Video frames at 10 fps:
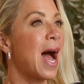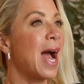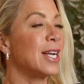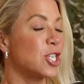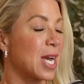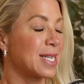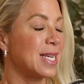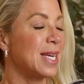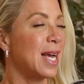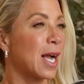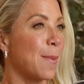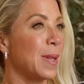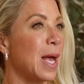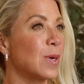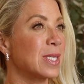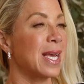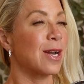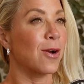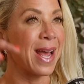I checked it a couple hours later,